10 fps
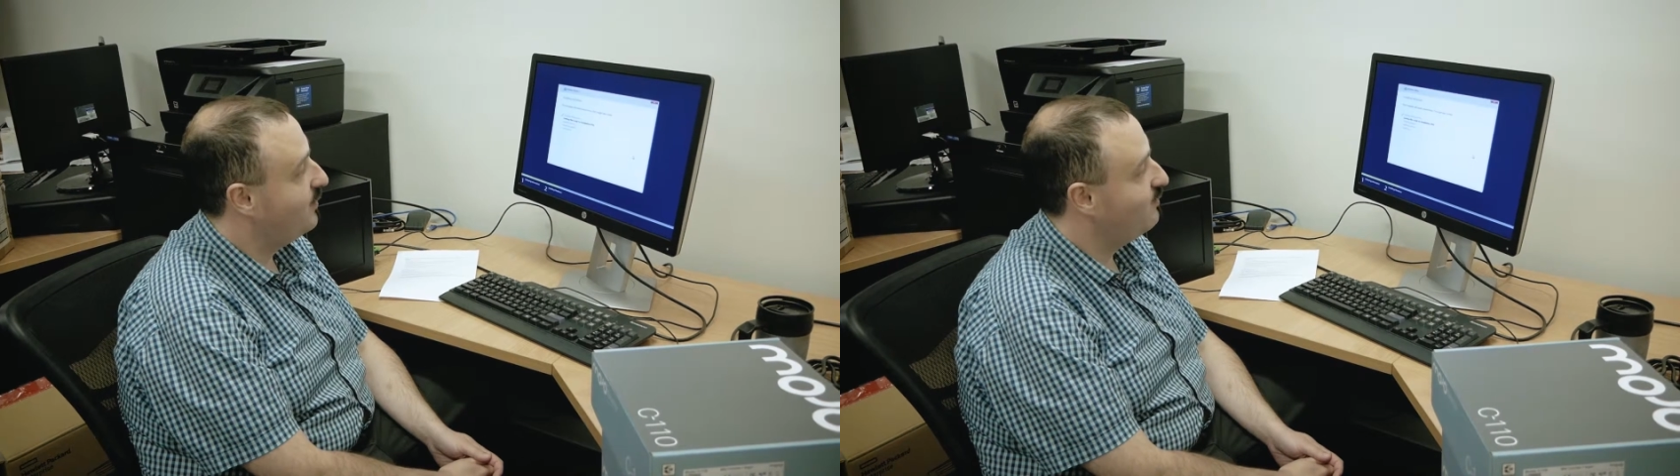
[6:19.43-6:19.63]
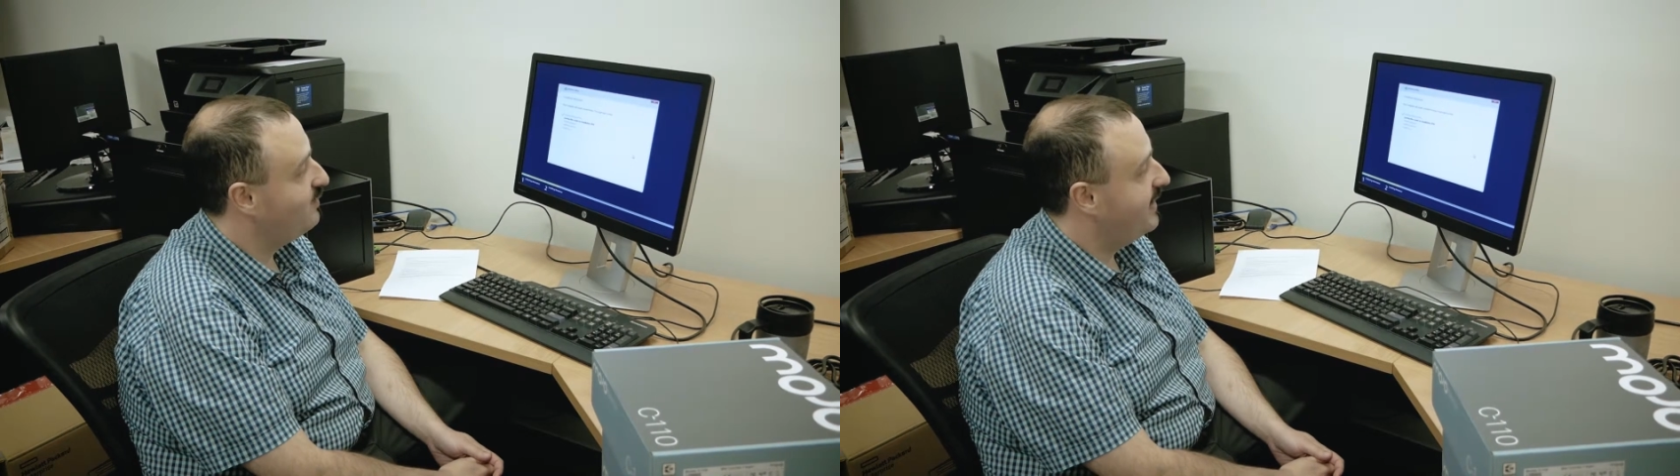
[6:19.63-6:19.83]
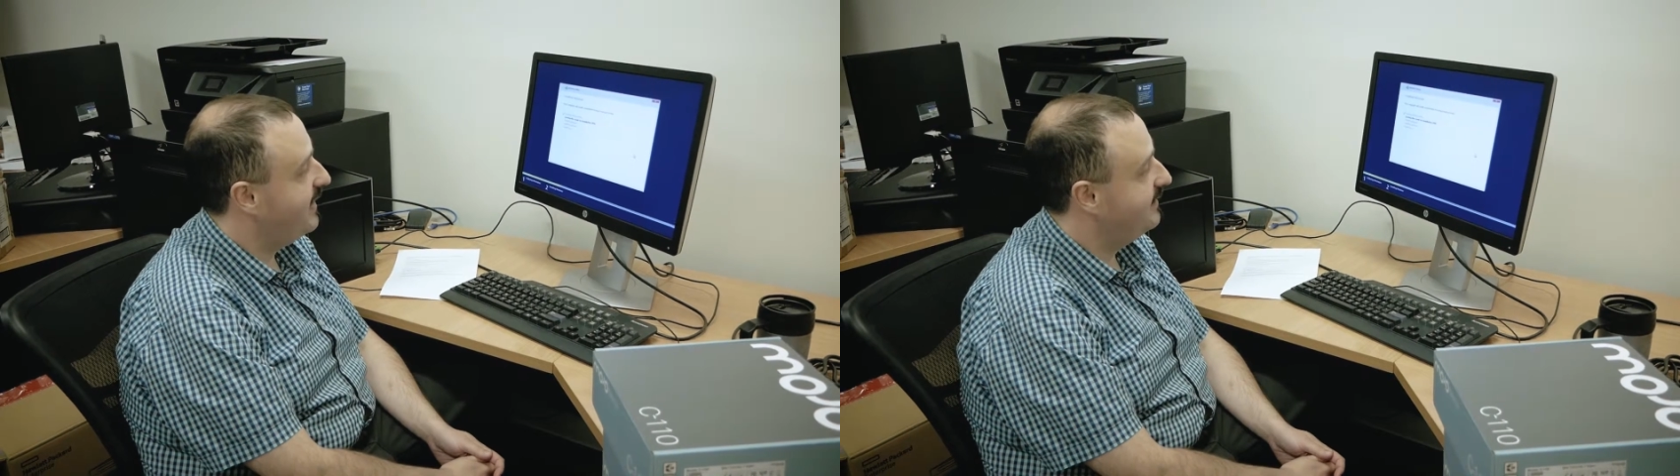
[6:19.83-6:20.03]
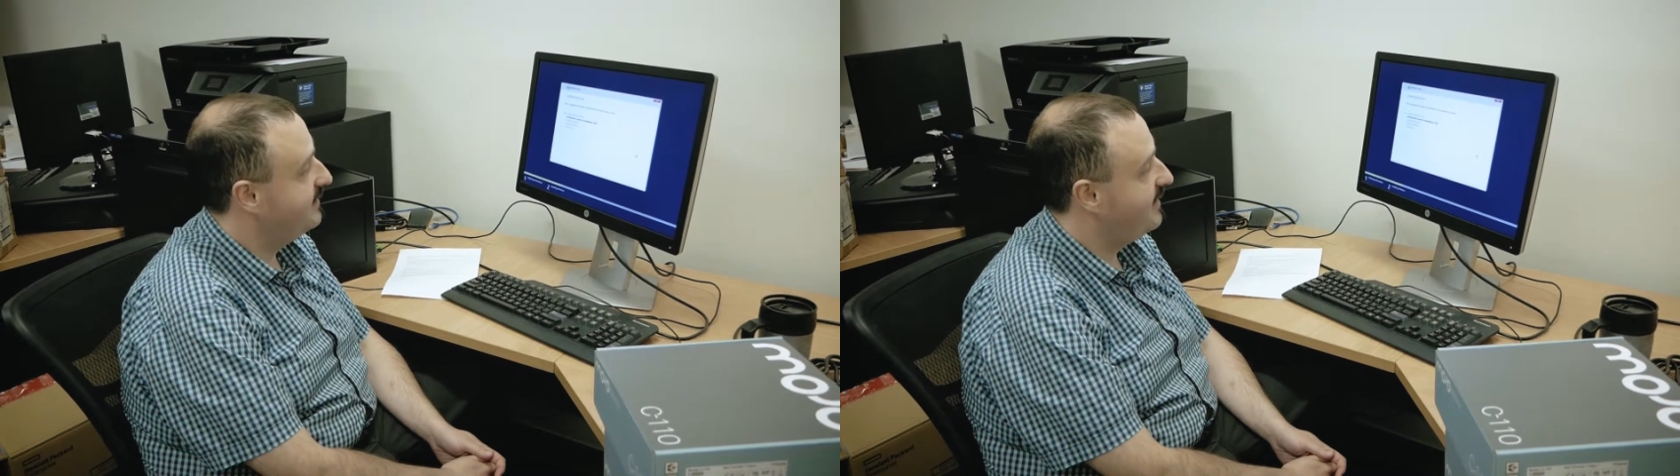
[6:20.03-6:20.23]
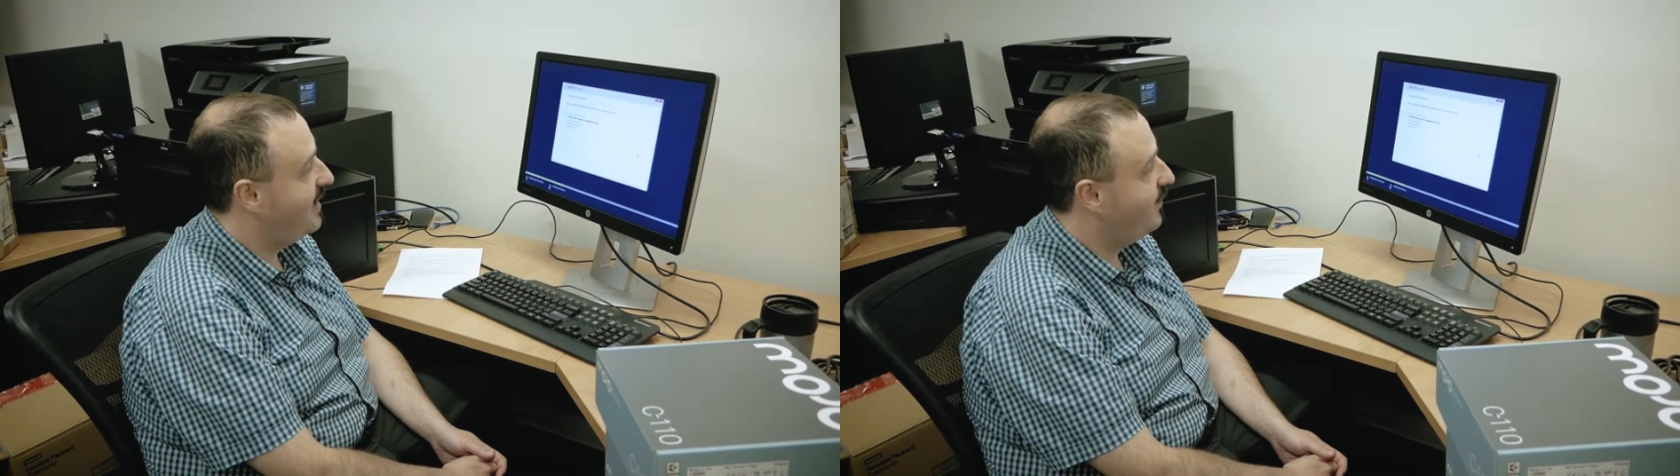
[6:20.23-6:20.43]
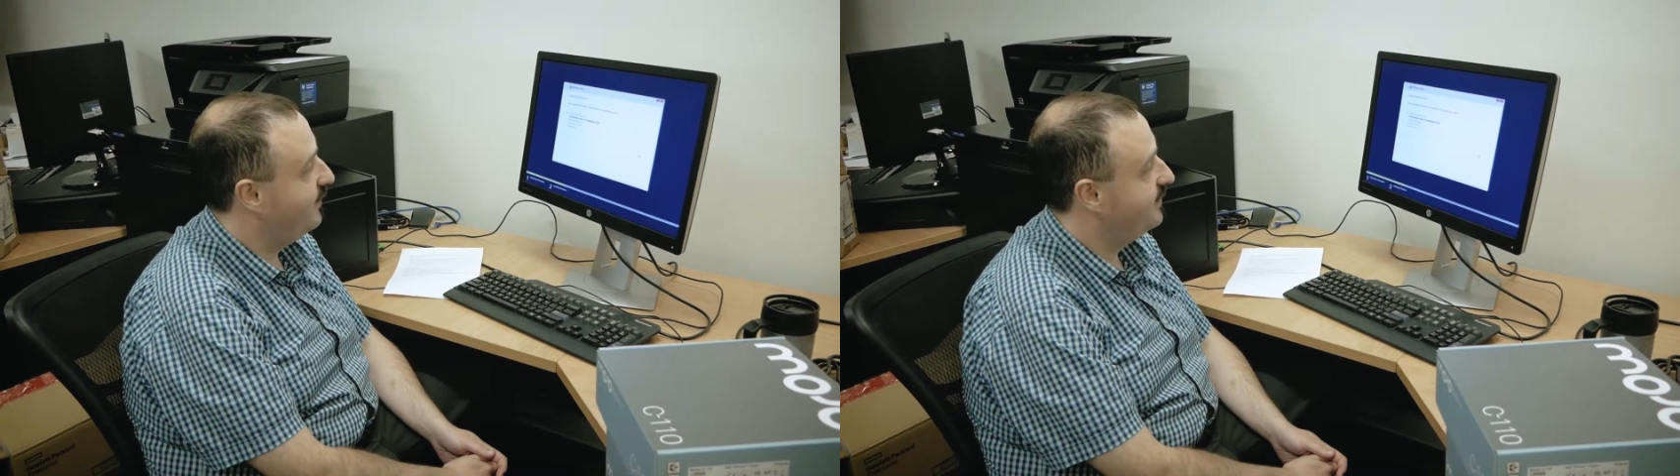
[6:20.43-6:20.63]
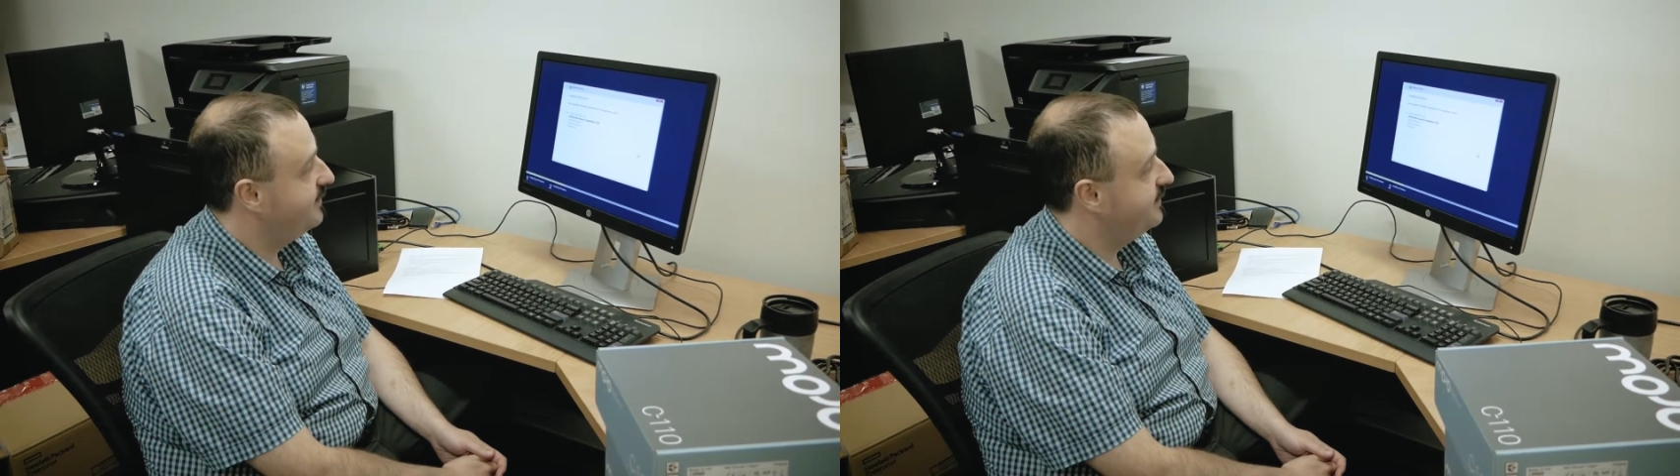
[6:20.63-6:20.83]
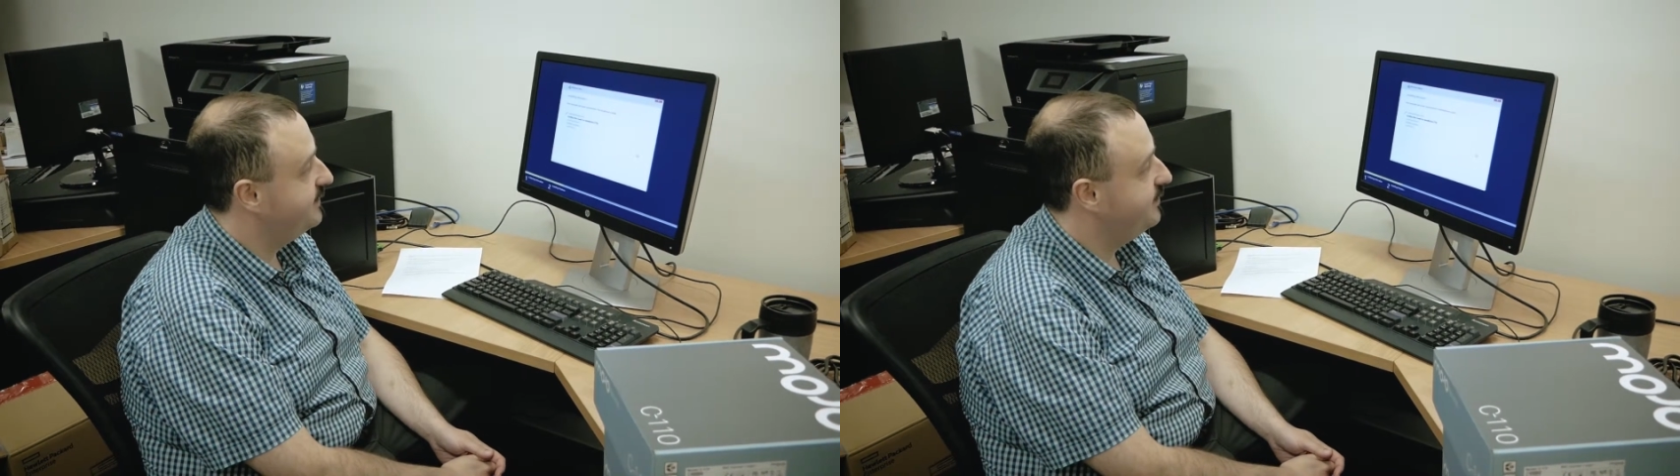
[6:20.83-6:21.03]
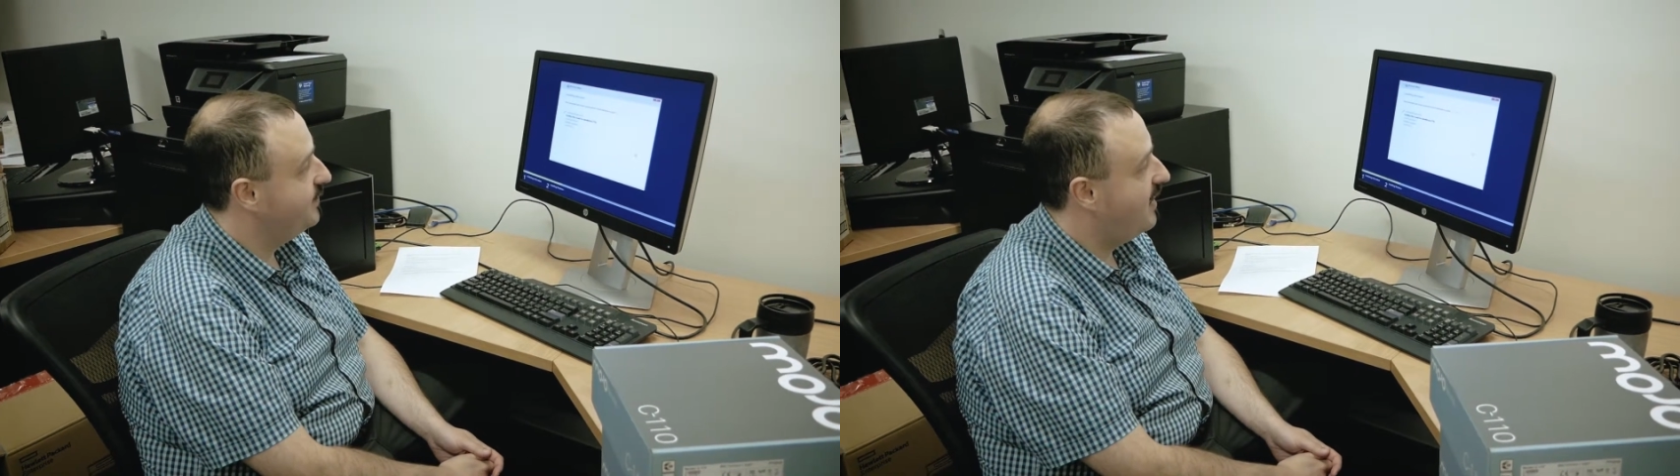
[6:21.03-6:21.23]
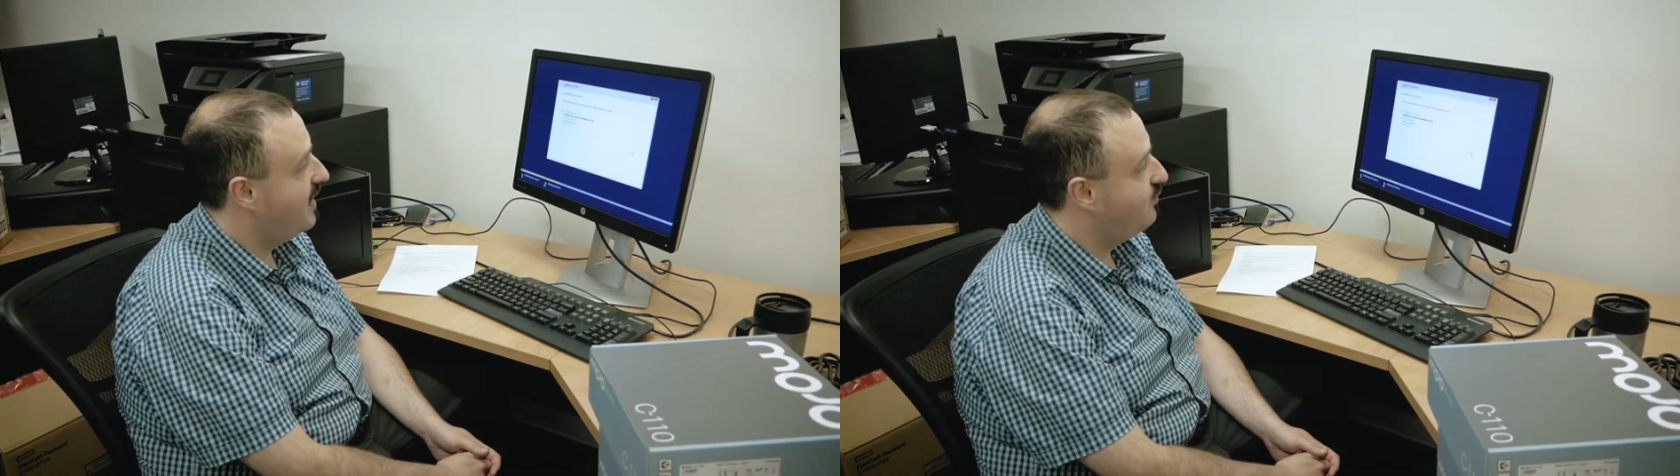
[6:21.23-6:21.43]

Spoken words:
out a plan and how we're going to